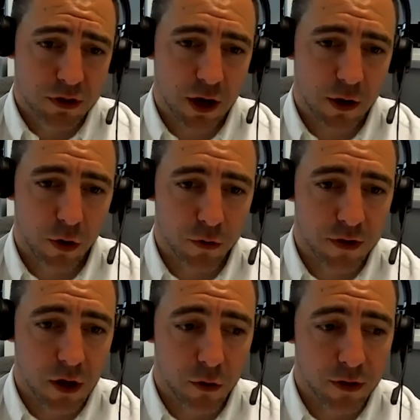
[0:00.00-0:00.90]
But
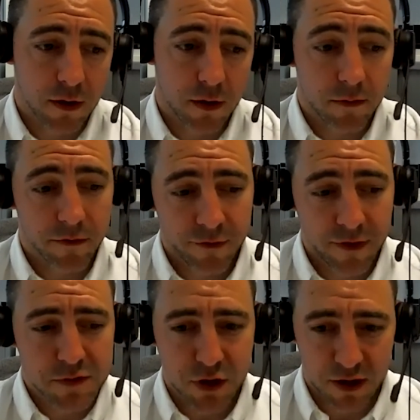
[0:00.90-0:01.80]
also on the
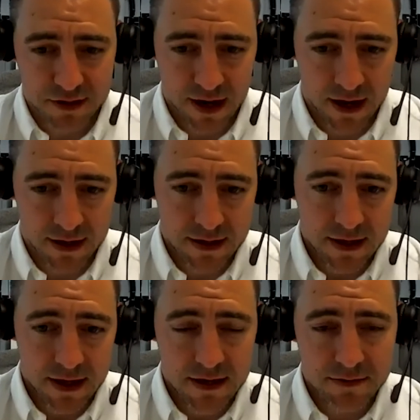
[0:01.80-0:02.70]
flip side to
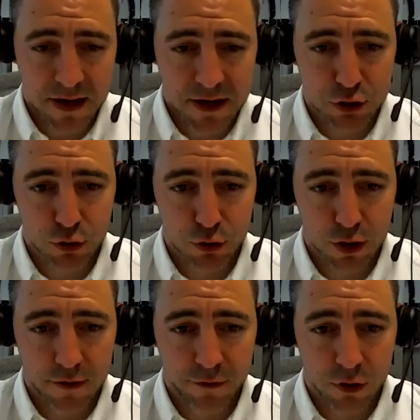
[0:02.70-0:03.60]
that is make
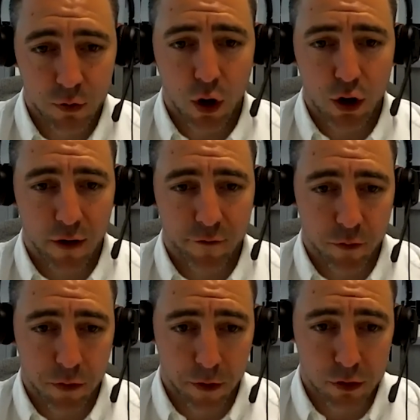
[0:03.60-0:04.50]
sure that if you
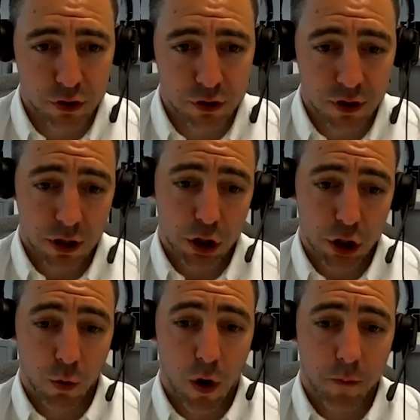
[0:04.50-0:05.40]
are going for promotion,
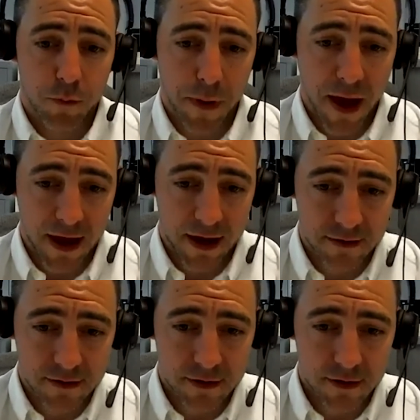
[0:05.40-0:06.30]
you are
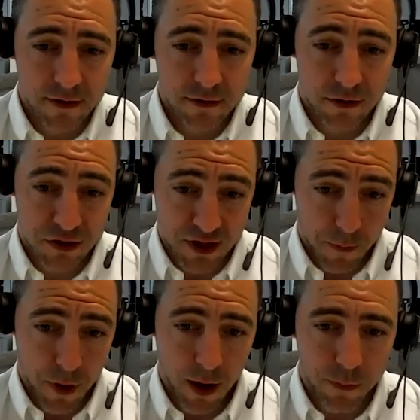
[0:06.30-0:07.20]
prepared to
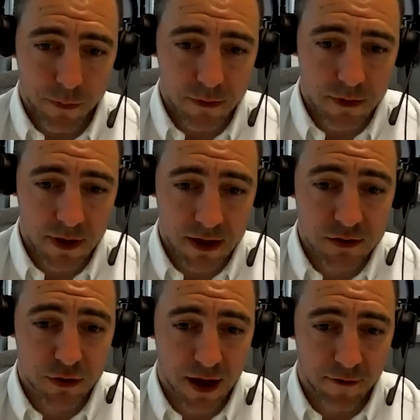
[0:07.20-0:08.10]
step up
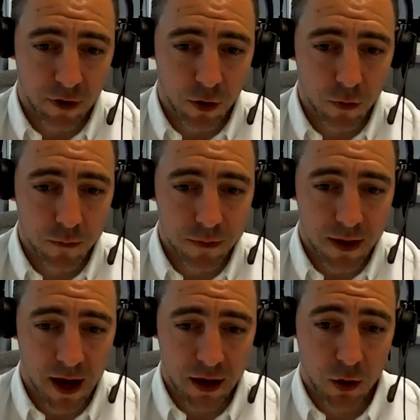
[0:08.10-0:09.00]
into that role,
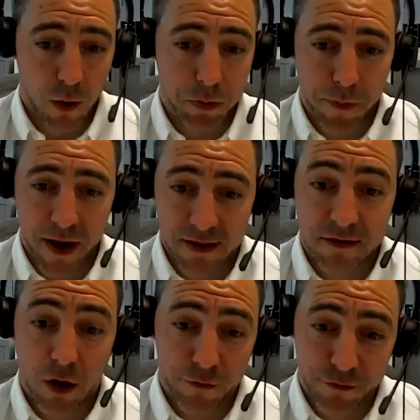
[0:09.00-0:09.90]
and you are prepared
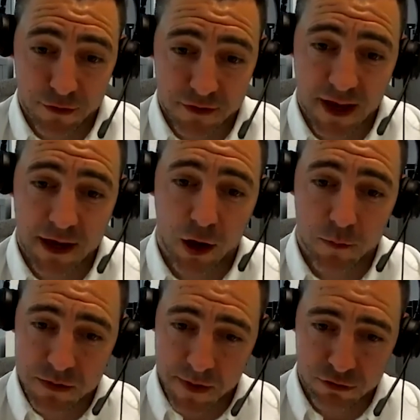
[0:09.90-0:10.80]
often to take home
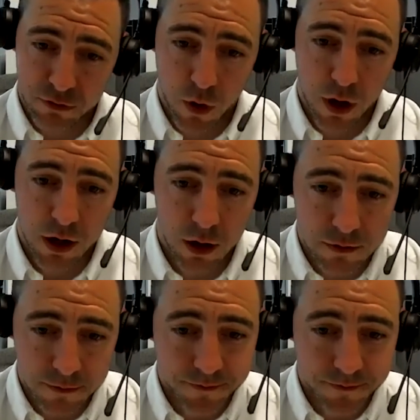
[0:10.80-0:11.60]
some extra workload.